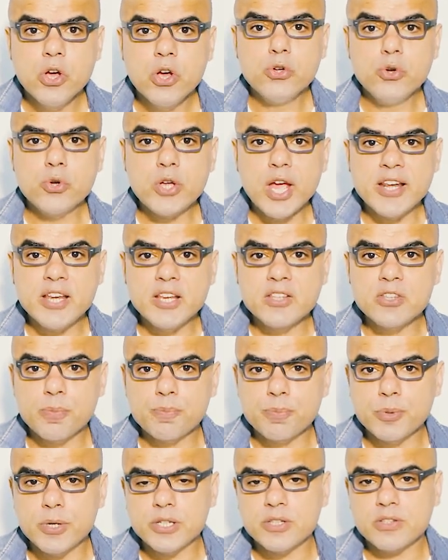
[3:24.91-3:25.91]
You can
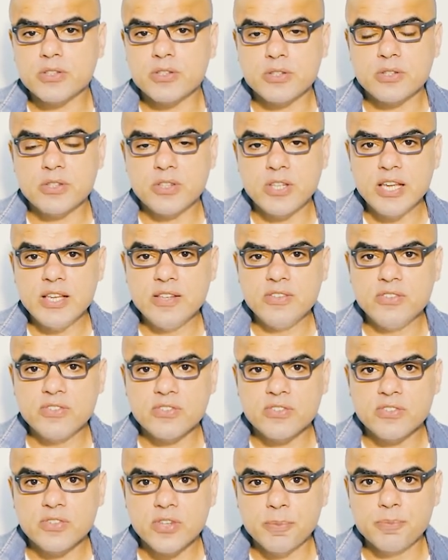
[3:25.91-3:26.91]
interpret
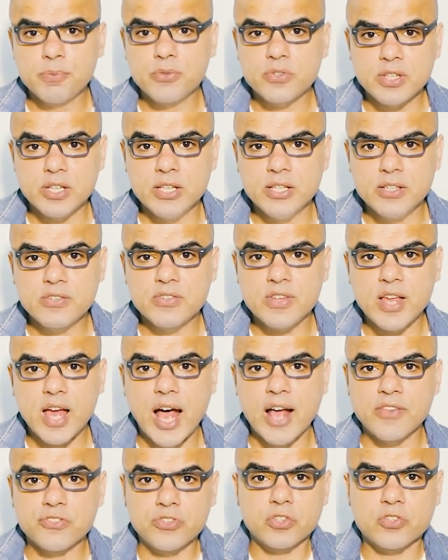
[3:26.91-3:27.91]
these sub-skills
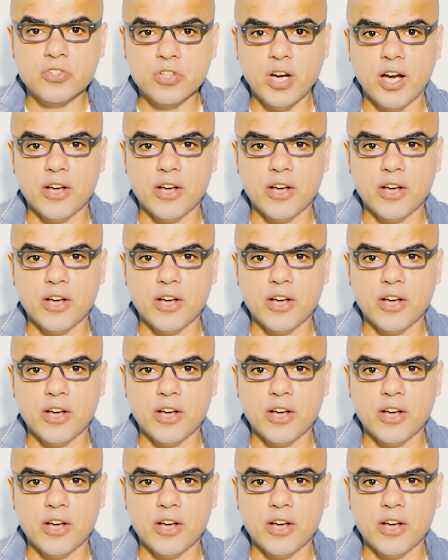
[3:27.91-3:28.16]
as the